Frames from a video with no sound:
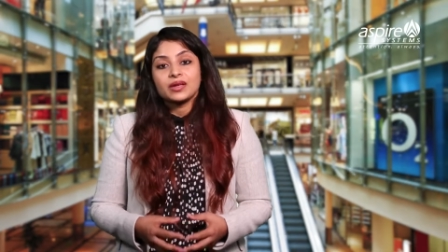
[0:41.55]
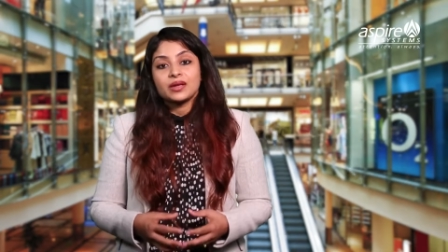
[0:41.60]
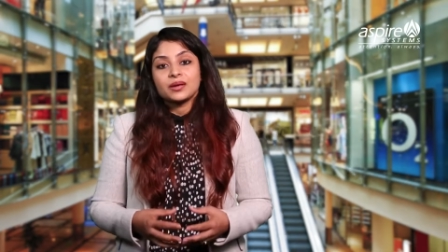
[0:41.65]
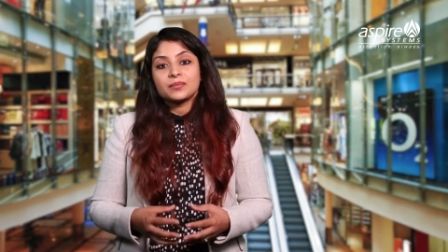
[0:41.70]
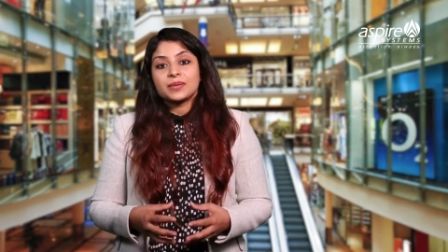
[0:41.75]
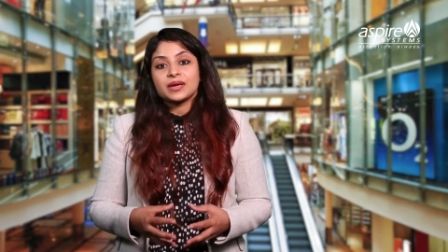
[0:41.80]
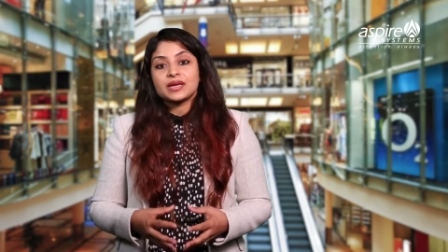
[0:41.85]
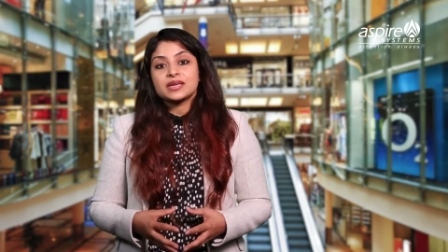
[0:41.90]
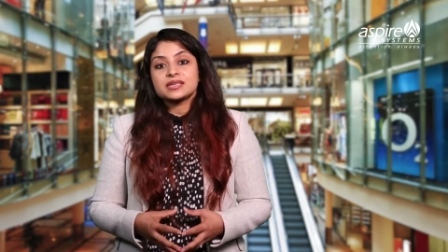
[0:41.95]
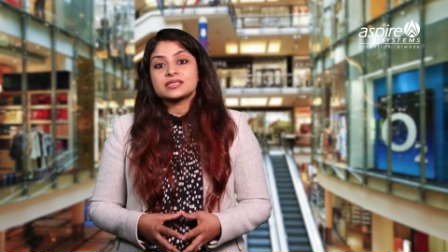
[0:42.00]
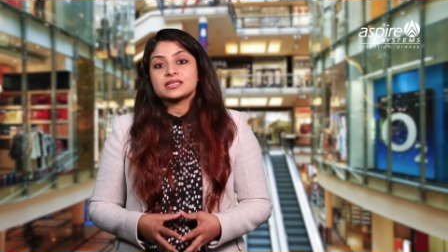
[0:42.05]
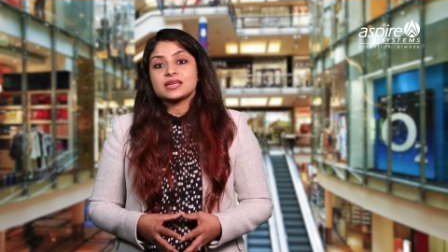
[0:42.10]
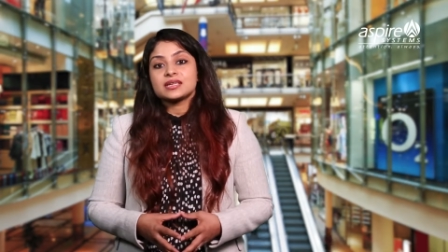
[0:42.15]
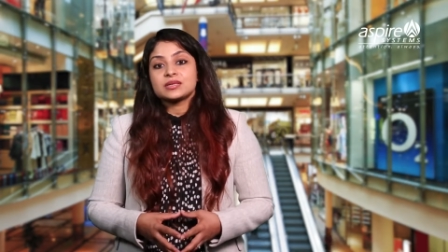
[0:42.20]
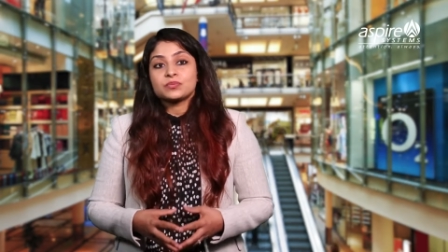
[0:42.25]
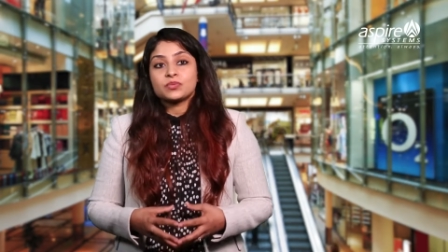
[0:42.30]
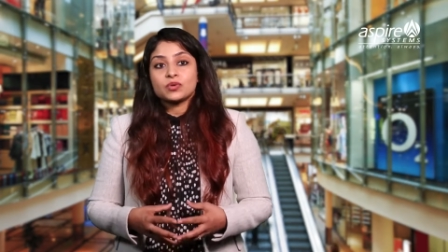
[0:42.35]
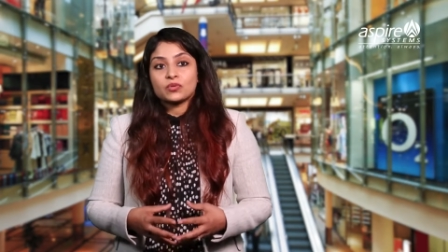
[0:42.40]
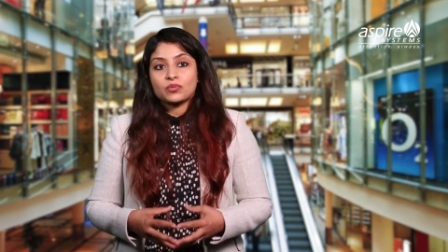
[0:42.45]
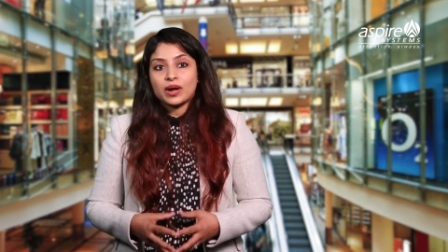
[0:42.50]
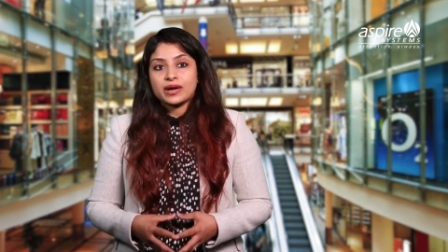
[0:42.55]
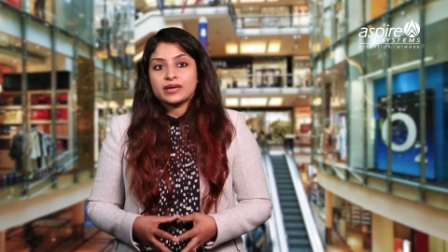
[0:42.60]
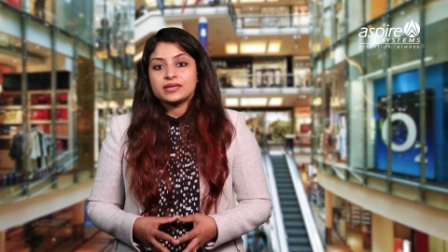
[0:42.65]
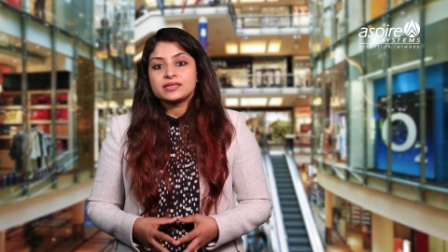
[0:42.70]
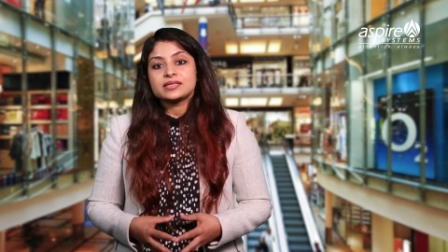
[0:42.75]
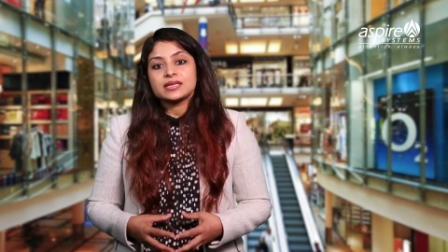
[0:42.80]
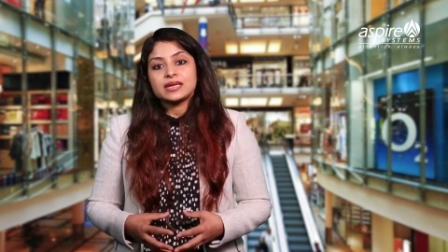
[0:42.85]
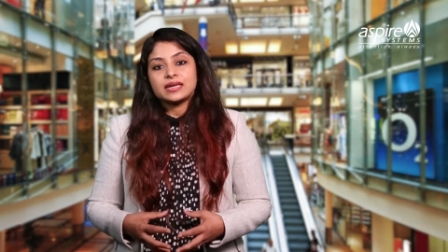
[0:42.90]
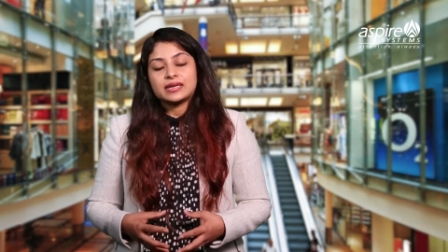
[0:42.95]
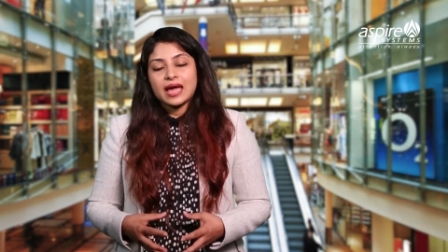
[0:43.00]
because it
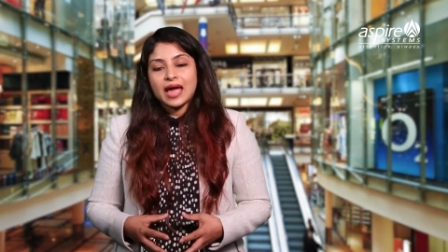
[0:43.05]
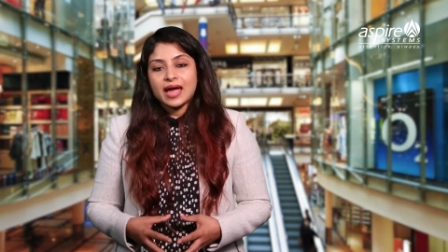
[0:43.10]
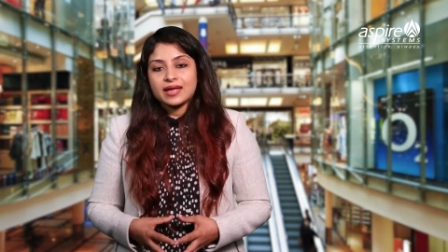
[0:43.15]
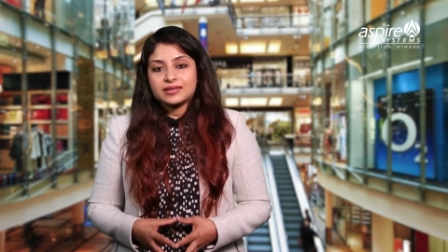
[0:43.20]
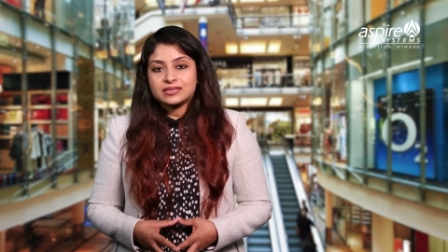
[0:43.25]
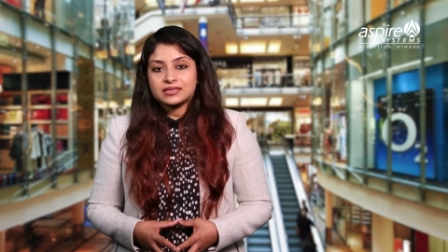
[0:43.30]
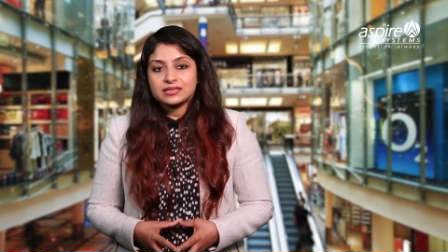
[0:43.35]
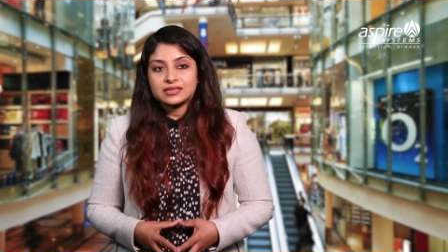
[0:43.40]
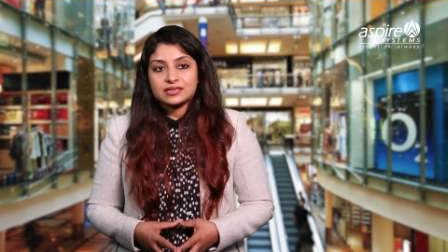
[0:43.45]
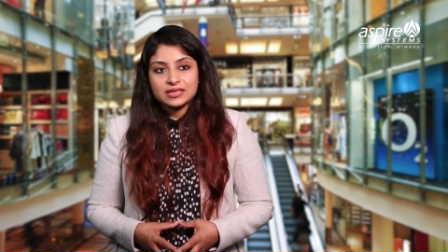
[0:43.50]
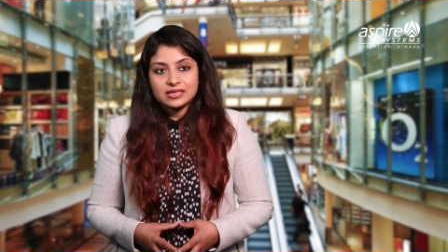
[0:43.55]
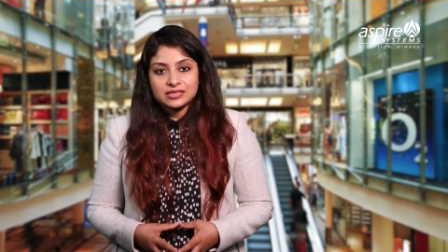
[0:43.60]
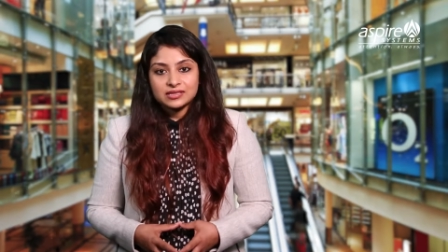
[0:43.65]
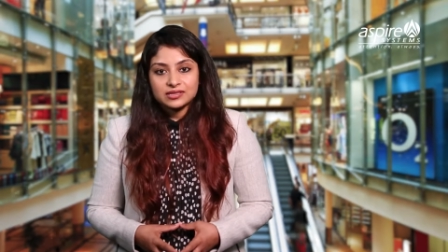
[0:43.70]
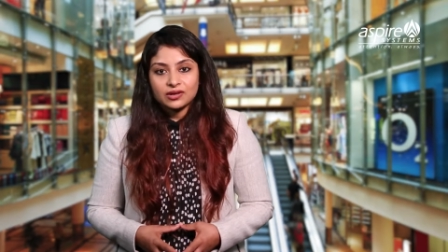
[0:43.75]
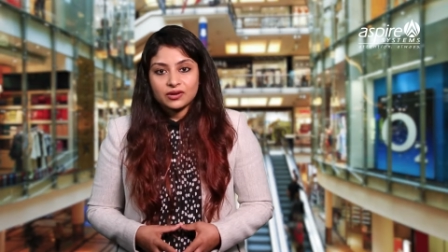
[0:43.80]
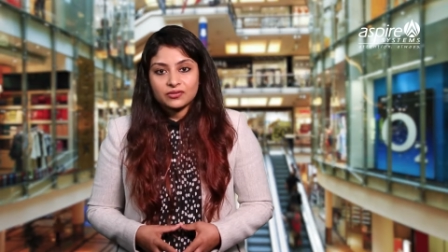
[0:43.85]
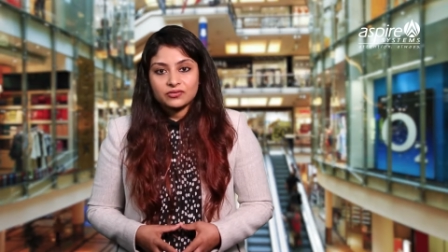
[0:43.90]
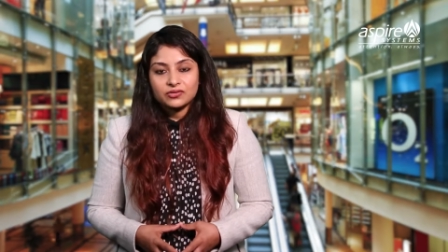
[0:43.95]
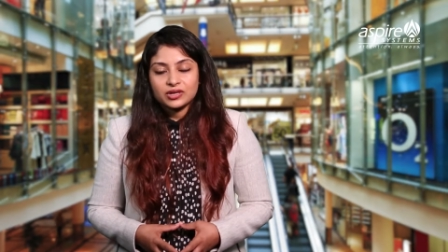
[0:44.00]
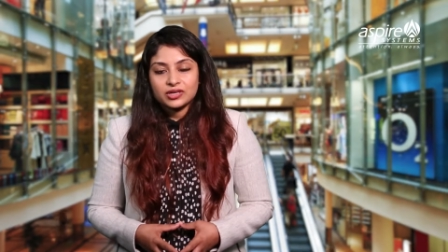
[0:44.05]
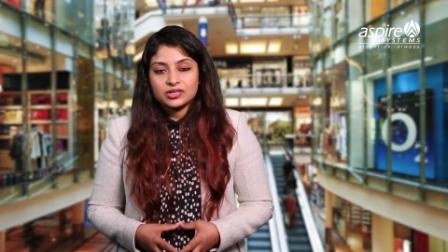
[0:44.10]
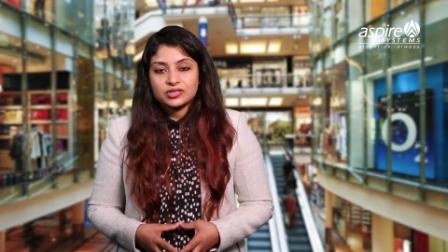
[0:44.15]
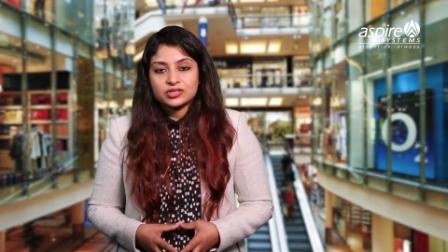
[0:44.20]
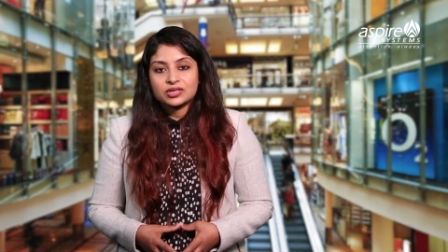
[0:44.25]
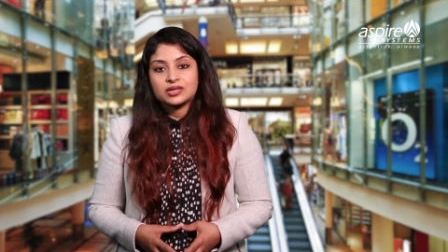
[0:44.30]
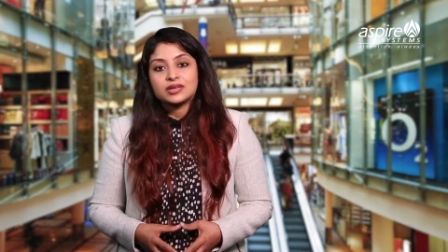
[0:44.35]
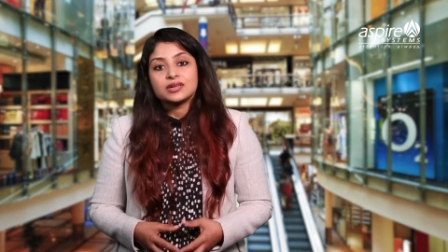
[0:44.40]
provides enhanced test coverage,